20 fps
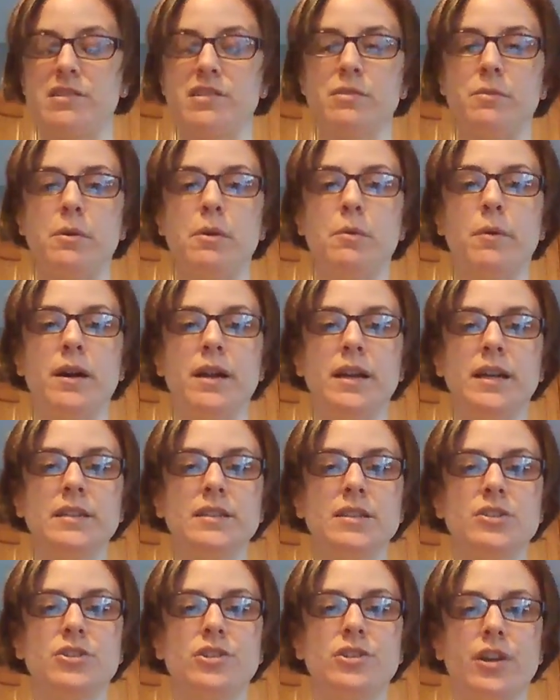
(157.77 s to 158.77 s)
So we want it
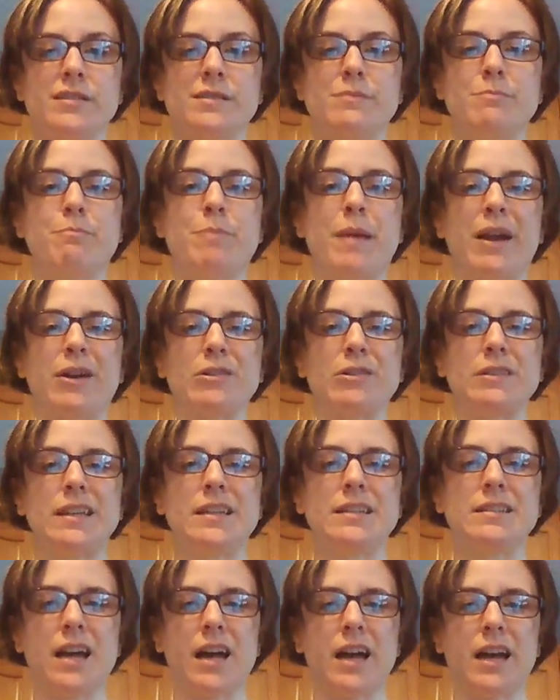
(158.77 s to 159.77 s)
to just
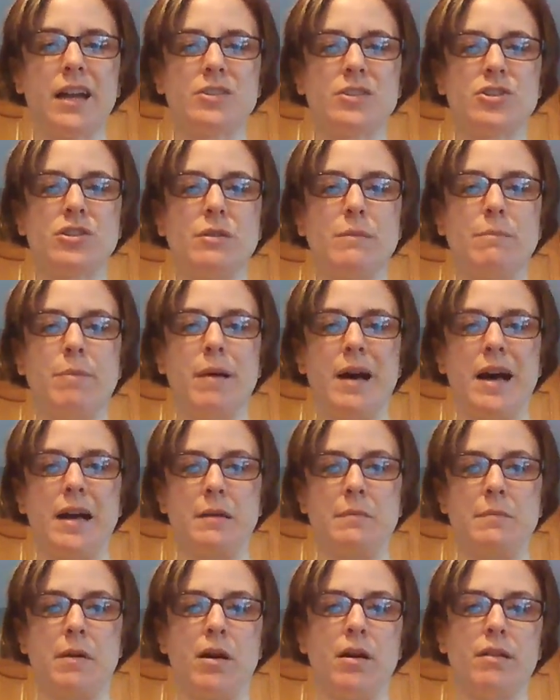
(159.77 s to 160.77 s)
barely touch the
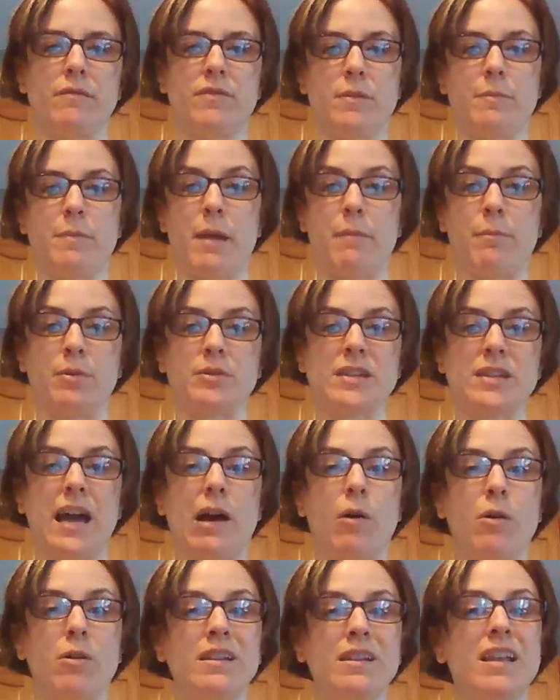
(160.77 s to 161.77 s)
bottom of the paper
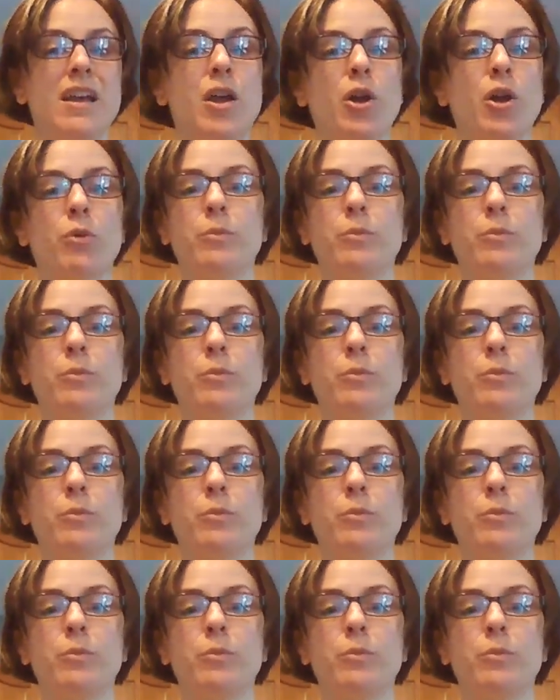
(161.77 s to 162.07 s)
towel.